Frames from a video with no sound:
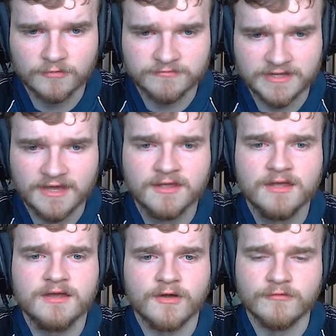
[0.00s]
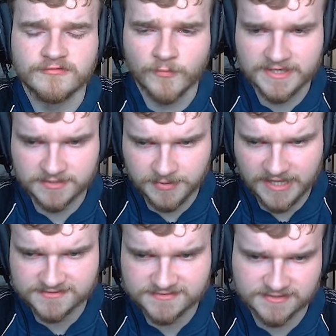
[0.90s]
for that, go for weighted
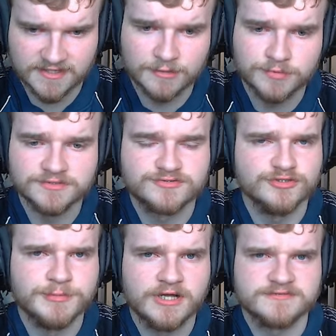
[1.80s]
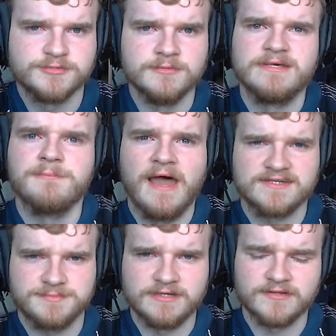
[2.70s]
pass. It'll help with his true balls. Put a bit of
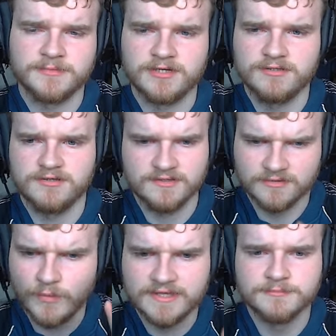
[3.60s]
backspin on the ball. He'll weight it